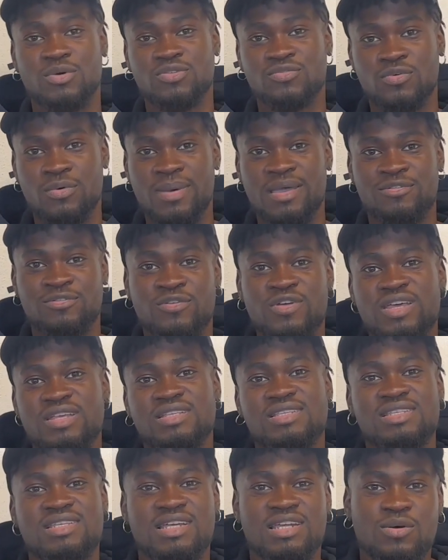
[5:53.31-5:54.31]
but for my
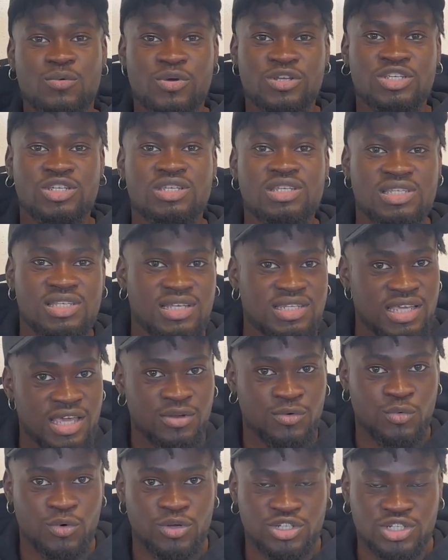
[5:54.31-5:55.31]
friends that are watching this and
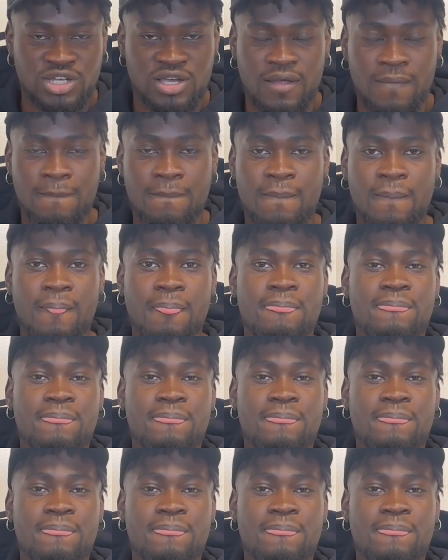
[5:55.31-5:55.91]
they're in Russia,